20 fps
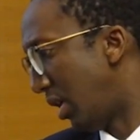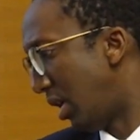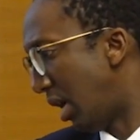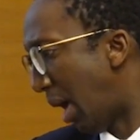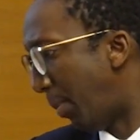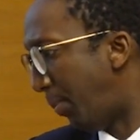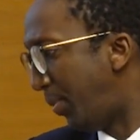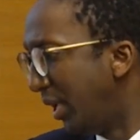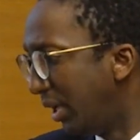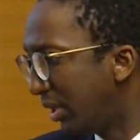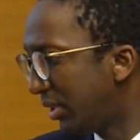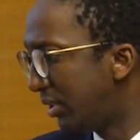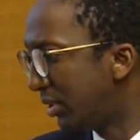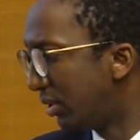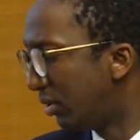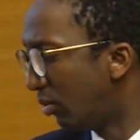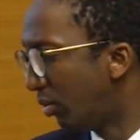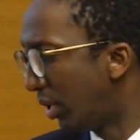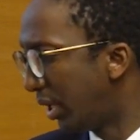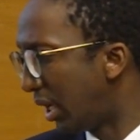appealed
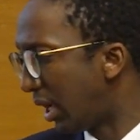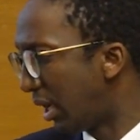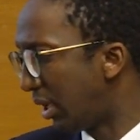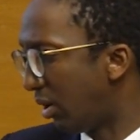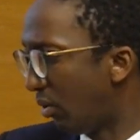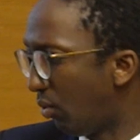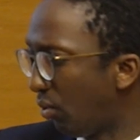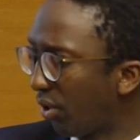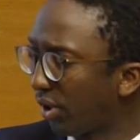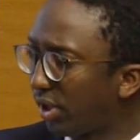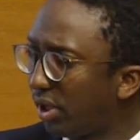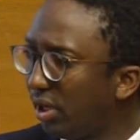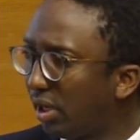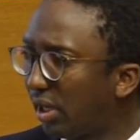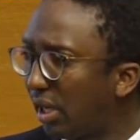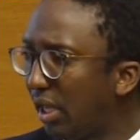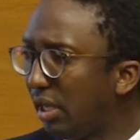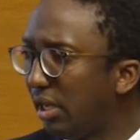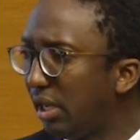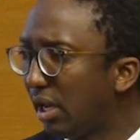when I work in
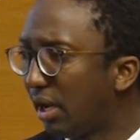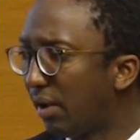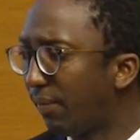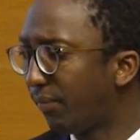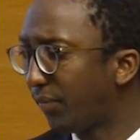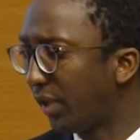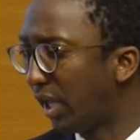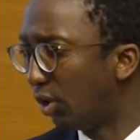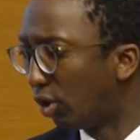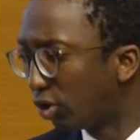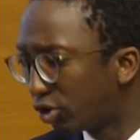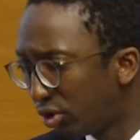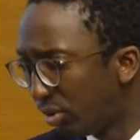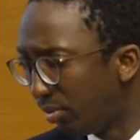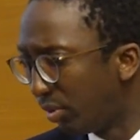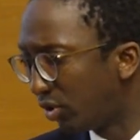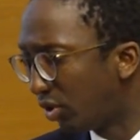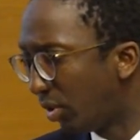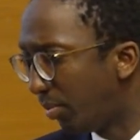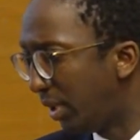Kenya and also in
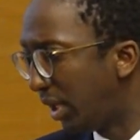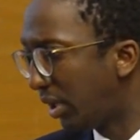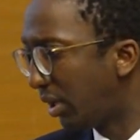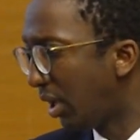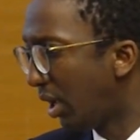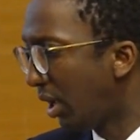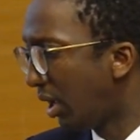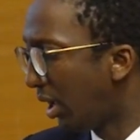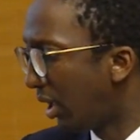Mozambique